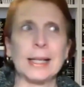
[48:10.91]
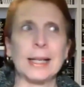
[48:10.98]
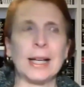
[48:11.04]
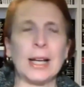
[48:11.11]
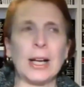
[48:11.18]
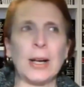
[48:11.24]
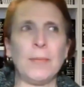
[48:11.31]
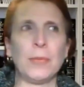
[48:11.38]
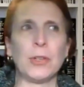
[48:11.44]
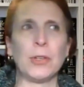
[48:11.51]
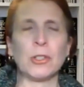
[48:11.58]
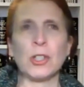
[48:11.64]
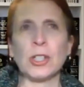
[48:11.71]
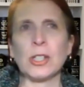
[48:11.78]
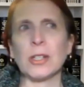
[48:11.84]

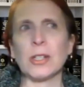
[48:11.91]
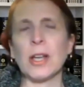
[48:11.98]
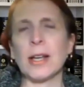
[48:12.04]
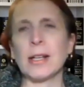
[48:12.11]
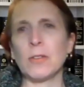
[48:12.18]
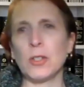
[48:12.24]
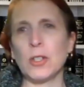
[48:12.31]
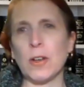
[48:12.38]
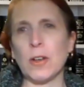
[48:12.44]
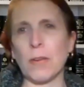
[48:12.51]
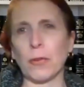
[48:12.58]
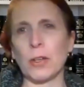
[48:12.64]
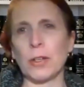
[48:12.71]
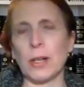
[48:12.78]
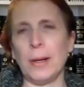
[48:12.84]
There's just a lot of
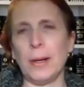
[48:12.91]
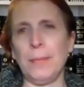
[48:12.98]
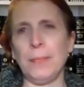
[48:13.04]
different,